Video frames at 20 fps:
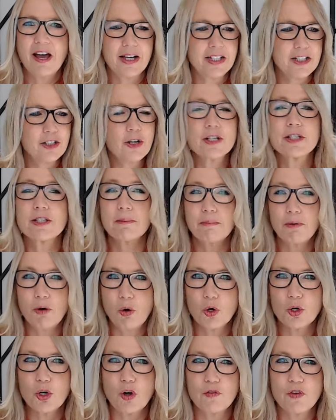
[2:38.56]
in her
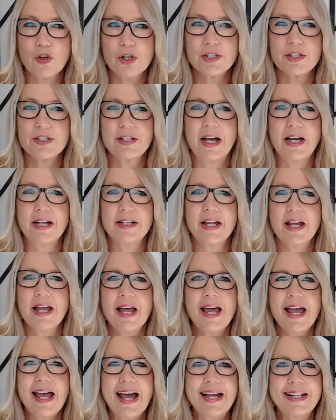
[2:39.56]
support of her son.
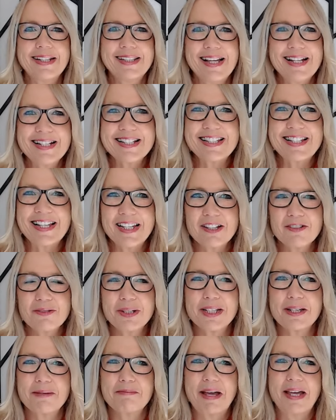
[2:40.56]
And let's see if
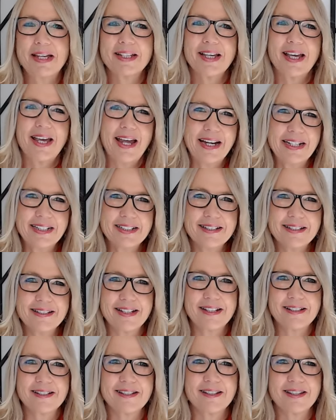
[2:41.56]
we can make any
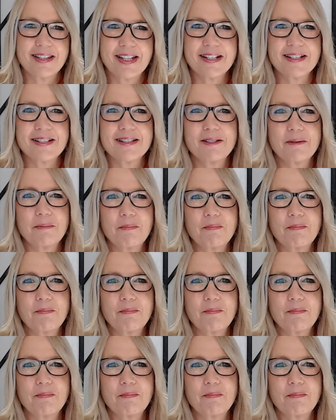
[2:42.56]
sense of this.